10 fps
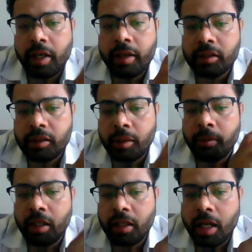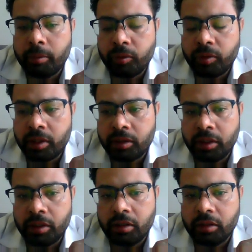a similar type of
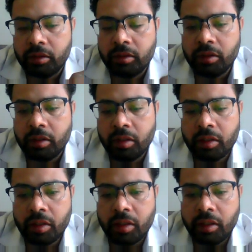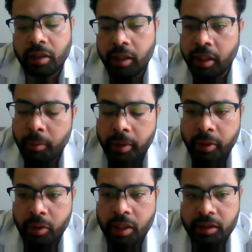function in a
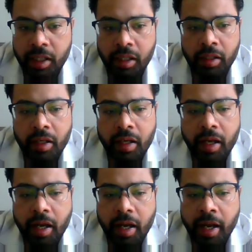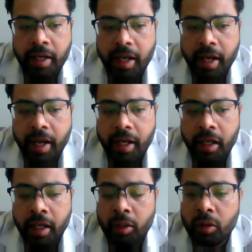particular cell. And
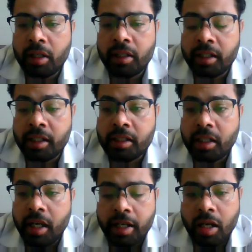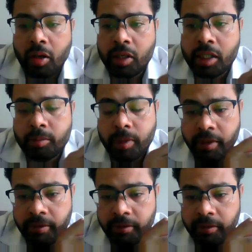another thing is antagonism.
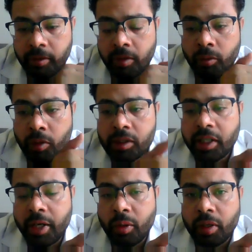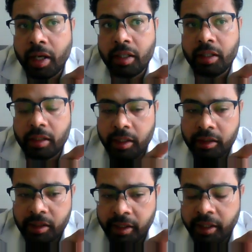If one cytokine
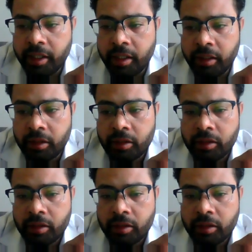is secreting